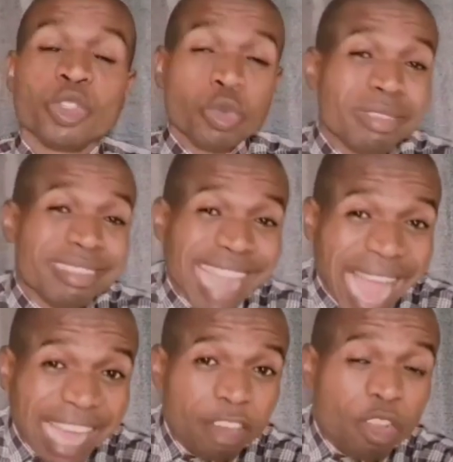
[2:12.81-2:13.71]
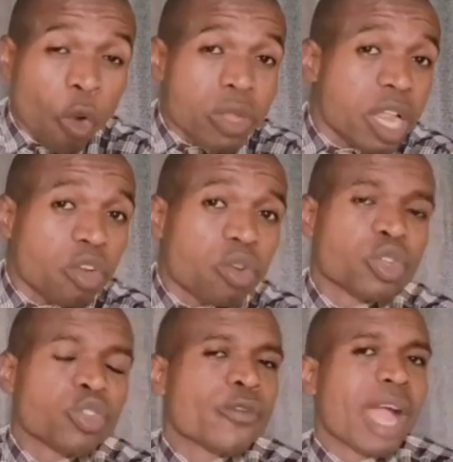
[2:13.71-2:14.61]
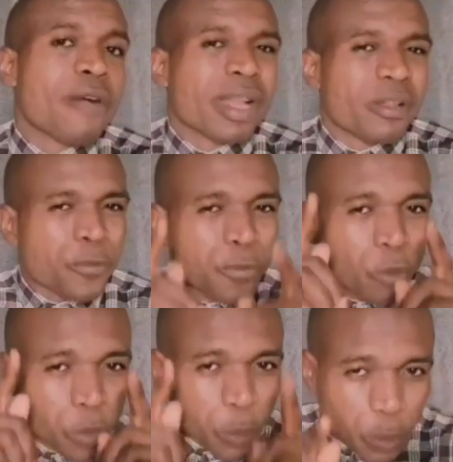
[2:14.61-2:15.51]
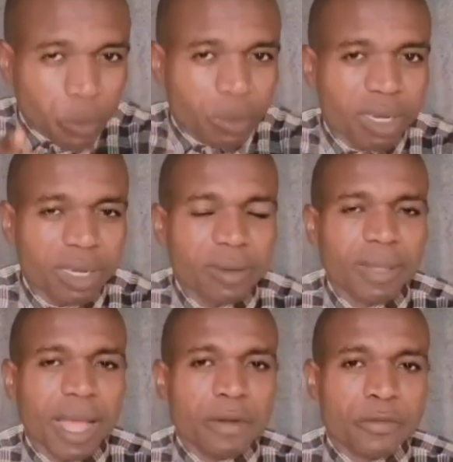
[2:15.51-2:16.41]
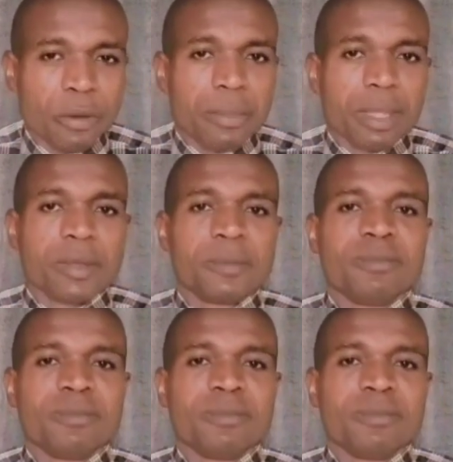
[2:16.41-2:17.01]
to die on the cross of Calvary for you and for me.